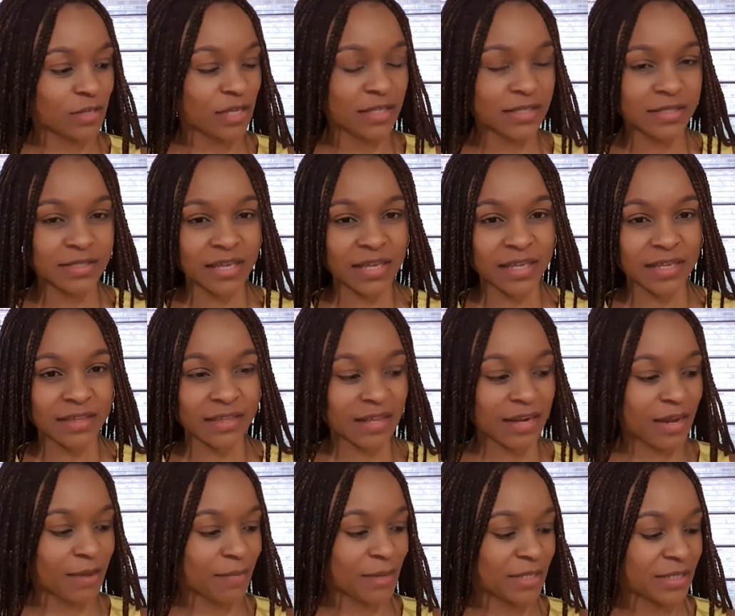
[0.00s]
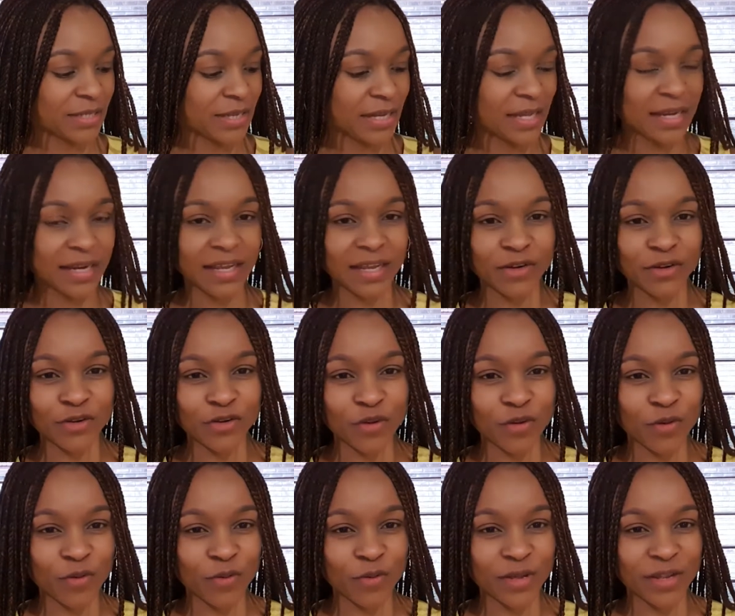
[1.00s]
saying that I must let her
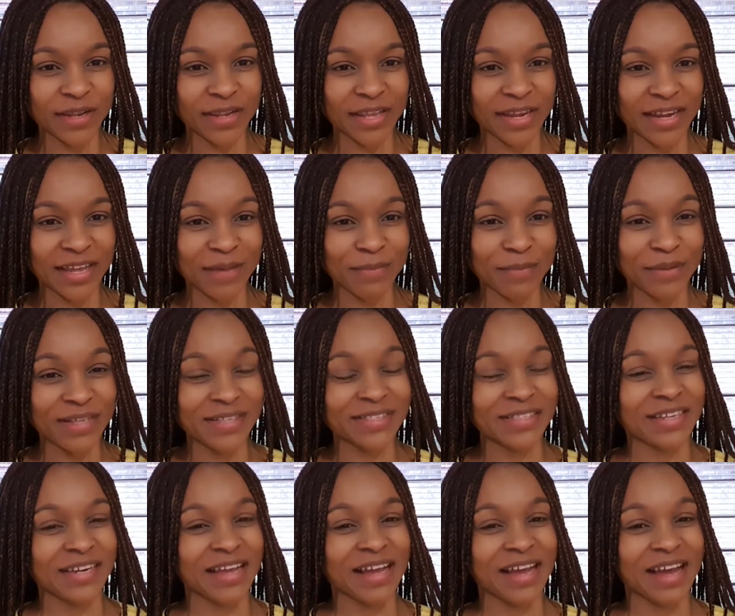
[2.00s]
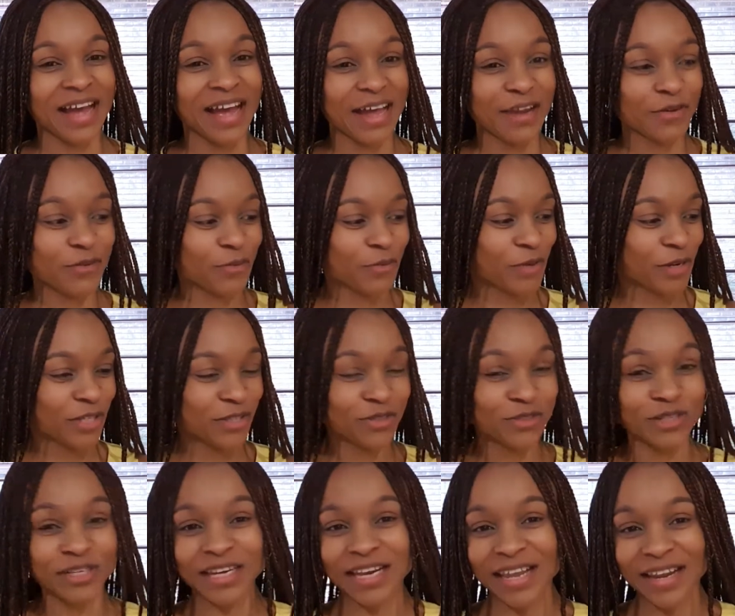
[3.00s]
know when that happens. And I can't wait
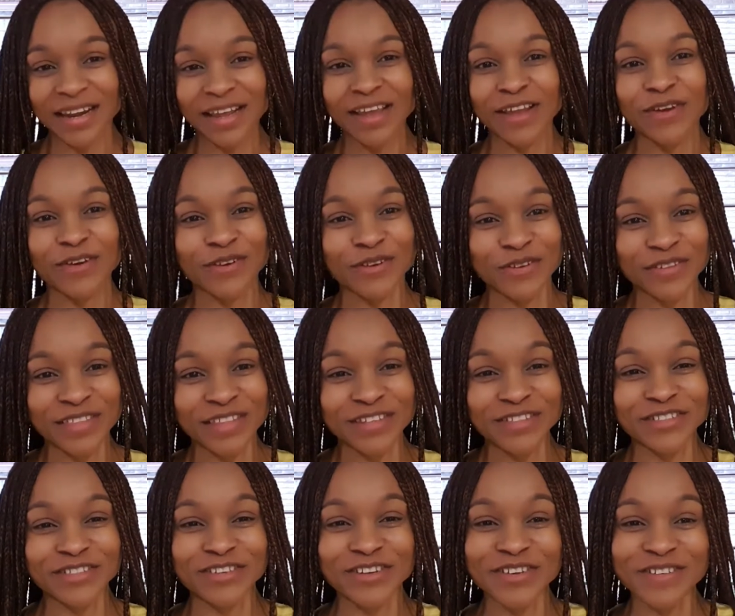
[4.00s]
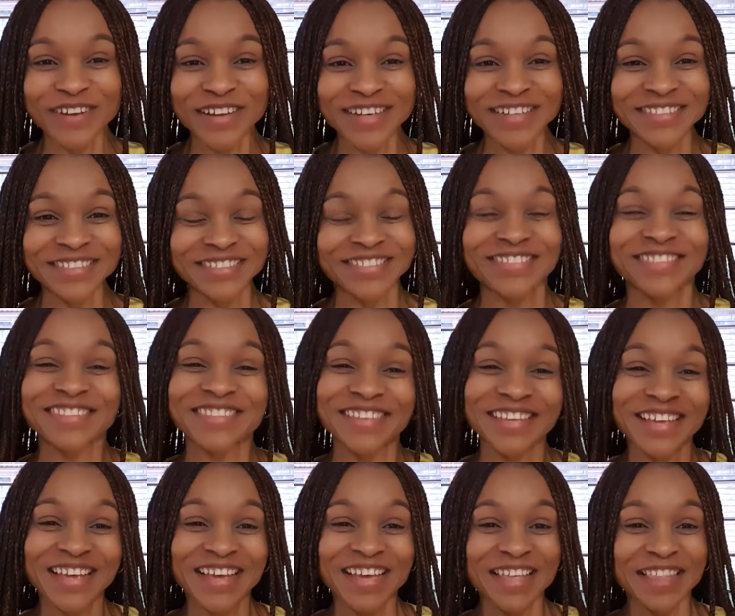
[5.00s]
to let her know that, you know what?
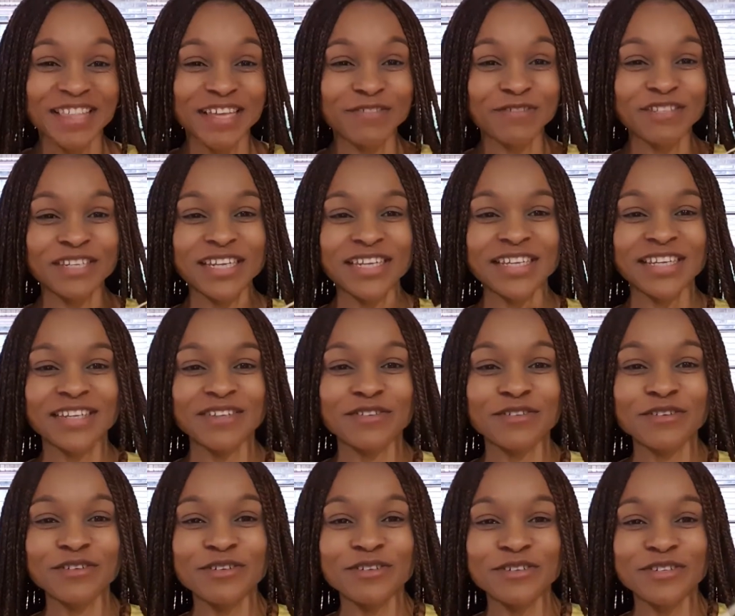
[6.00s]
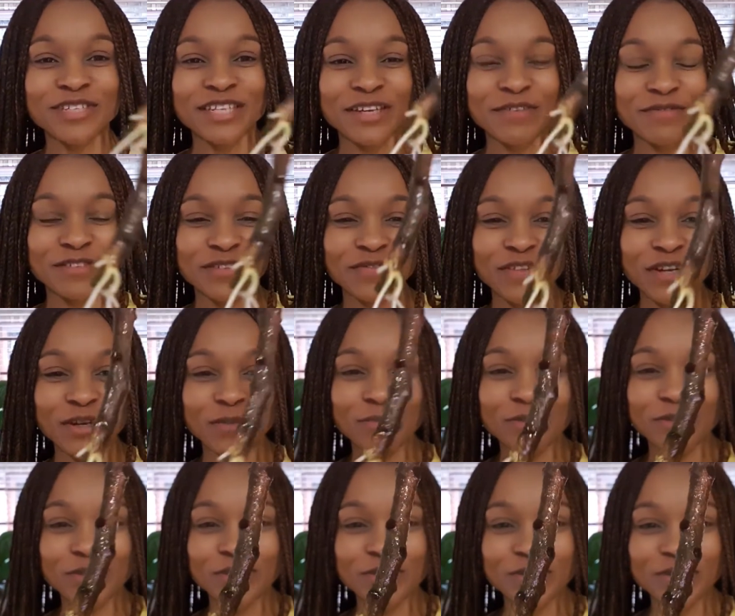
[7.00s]
They've taken root, they've developed
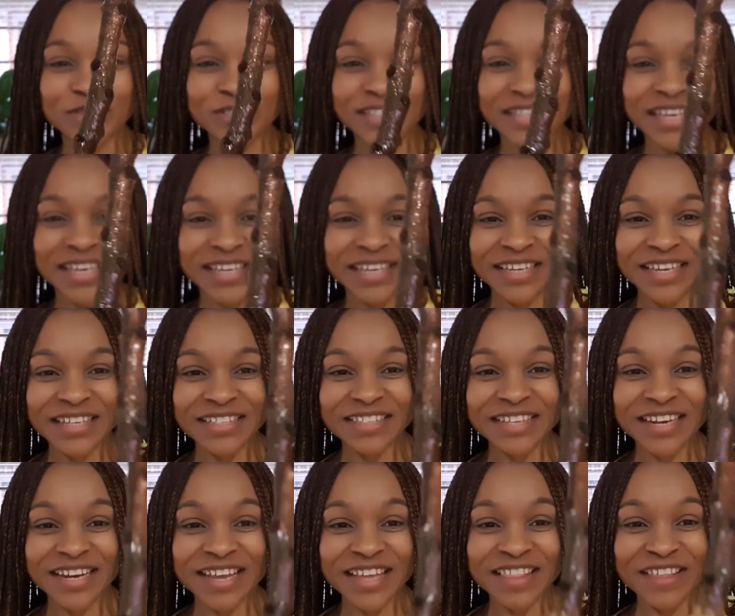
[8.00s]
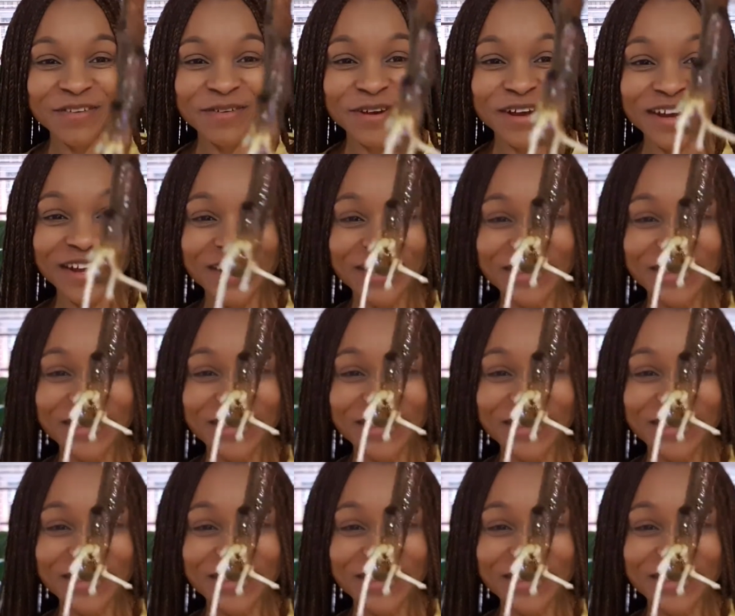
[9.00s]
roots. Yes, another one.